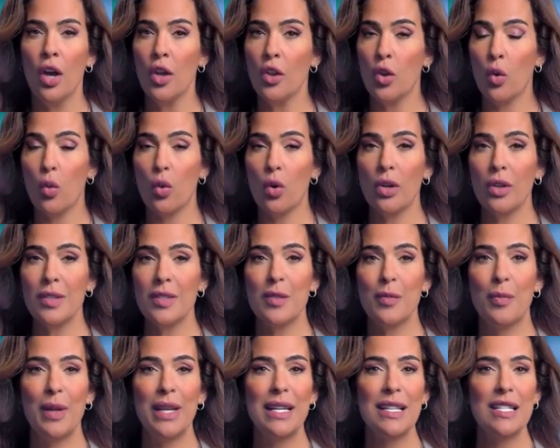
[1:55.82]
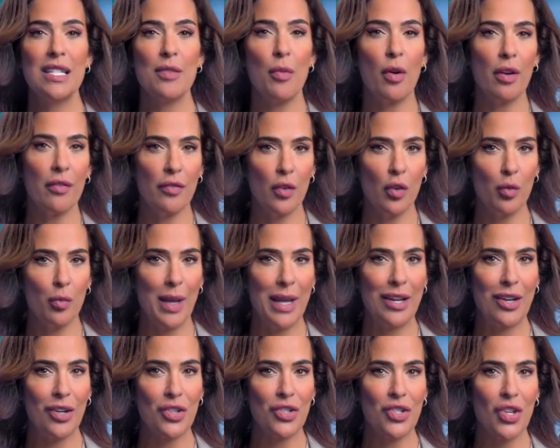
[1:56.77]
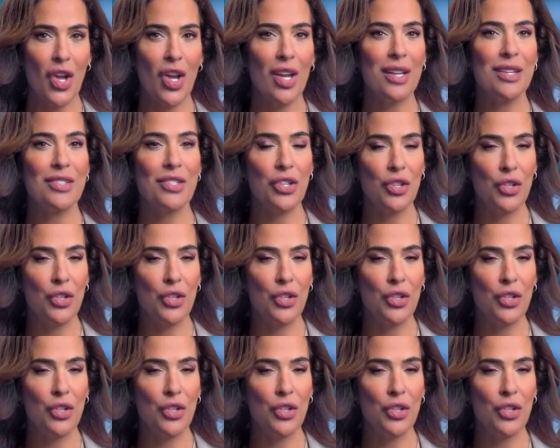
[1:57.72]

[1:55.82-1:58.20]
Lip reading: The world's biggest smartphone maker saw its